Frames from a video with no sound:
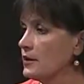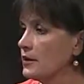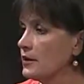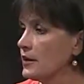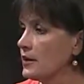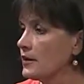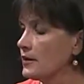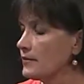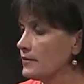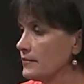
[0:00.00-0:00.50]
the
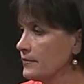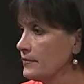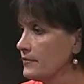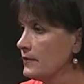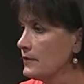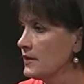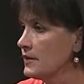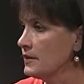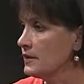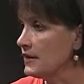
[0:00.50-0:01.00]
um,
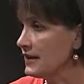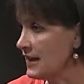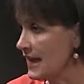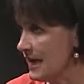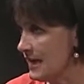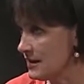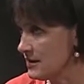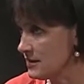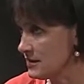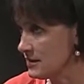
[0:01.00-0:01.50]
the
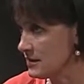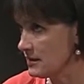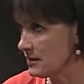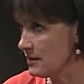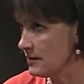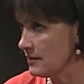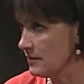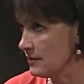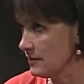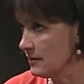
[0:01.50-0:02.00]

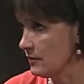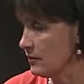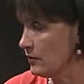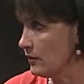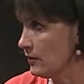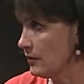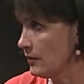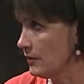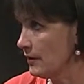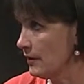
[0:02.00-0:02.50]
casting.
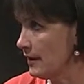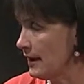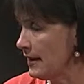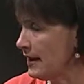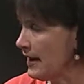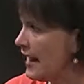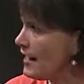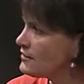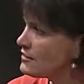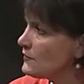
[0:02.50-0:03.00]

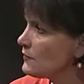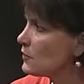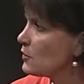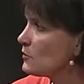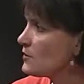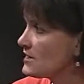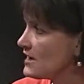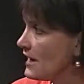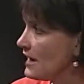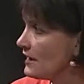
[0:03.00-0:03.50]
How difficult
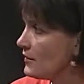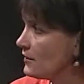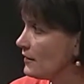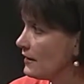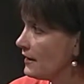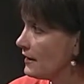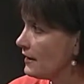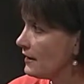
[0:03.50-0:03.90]
was that